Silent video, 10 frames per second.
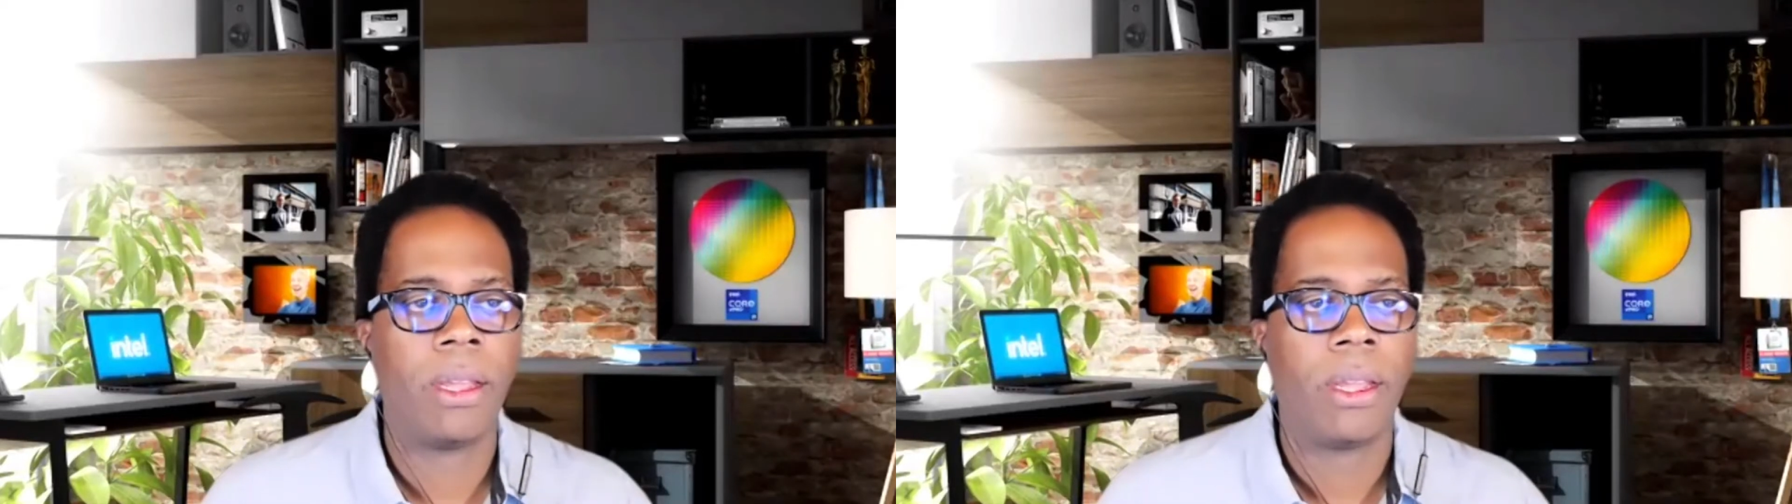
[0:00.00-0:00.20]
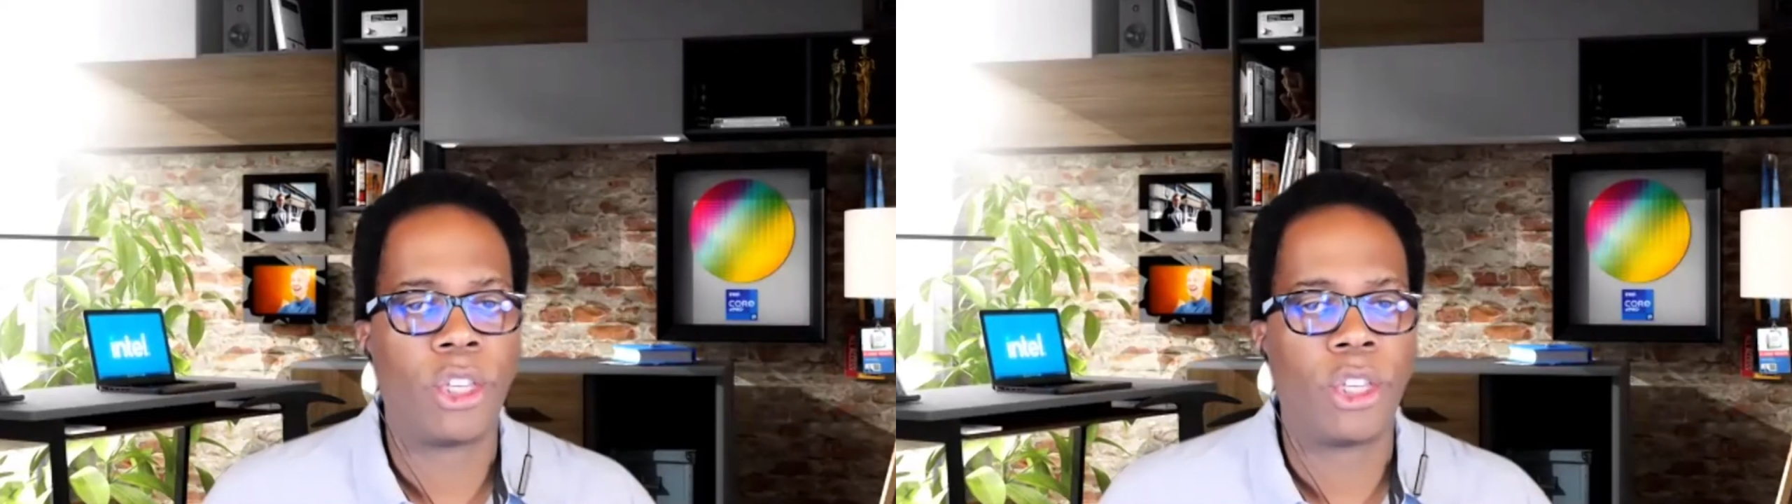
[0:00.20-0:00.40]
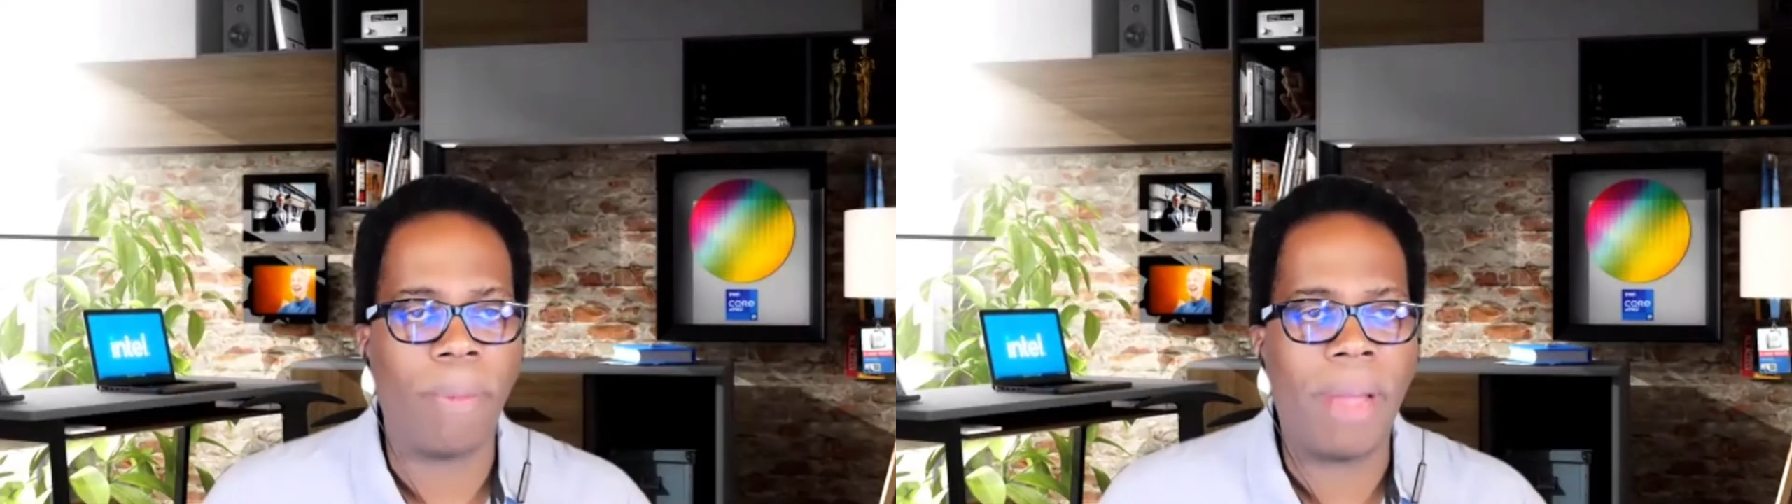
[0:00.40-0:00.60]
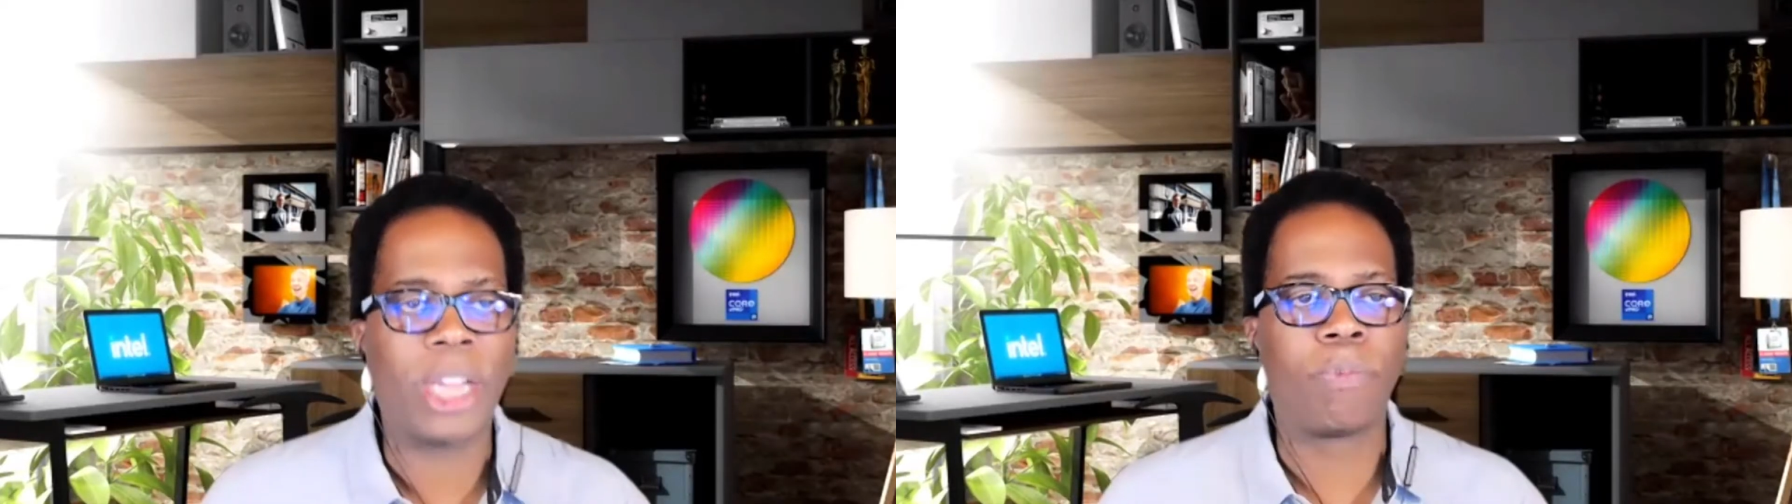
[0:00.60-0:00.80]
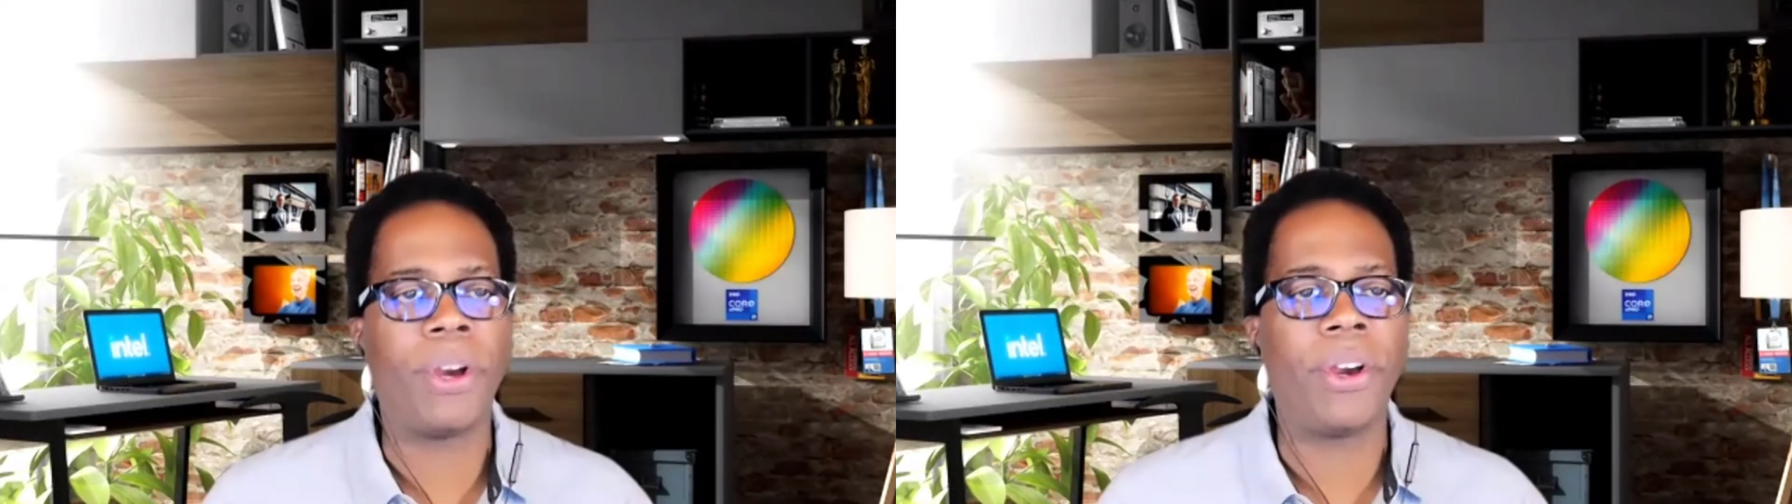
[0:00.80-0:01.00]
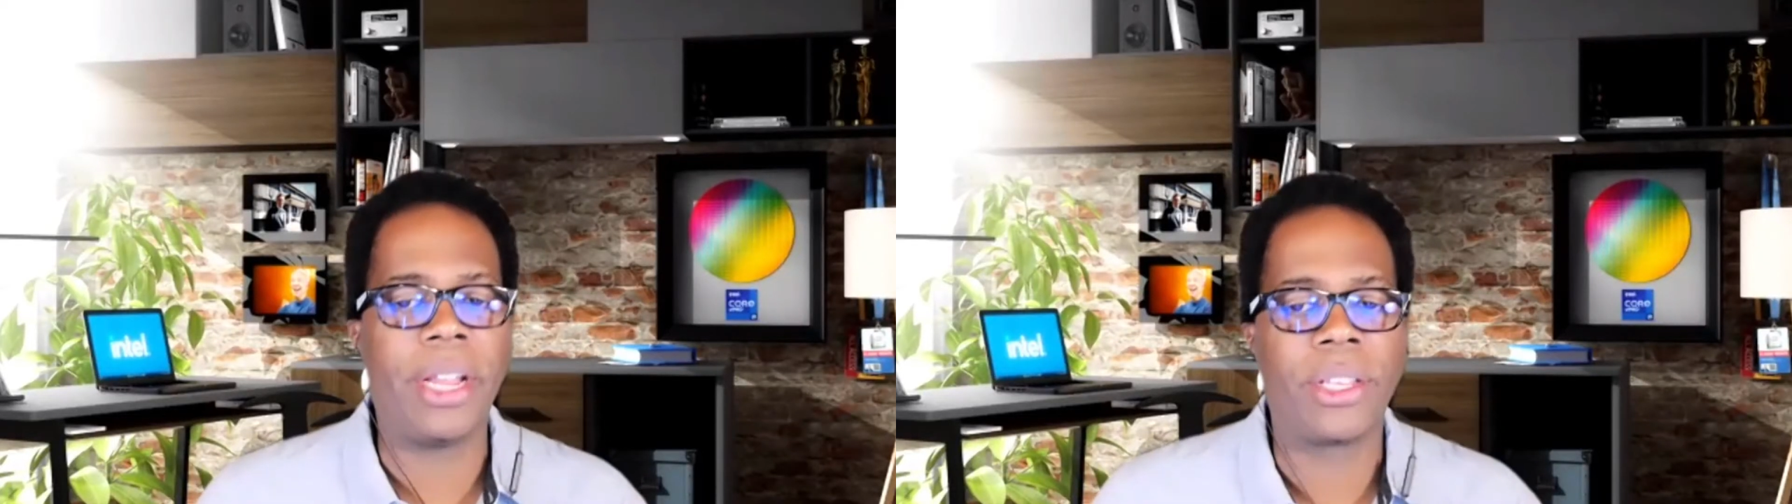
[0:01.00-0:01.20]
So my experience,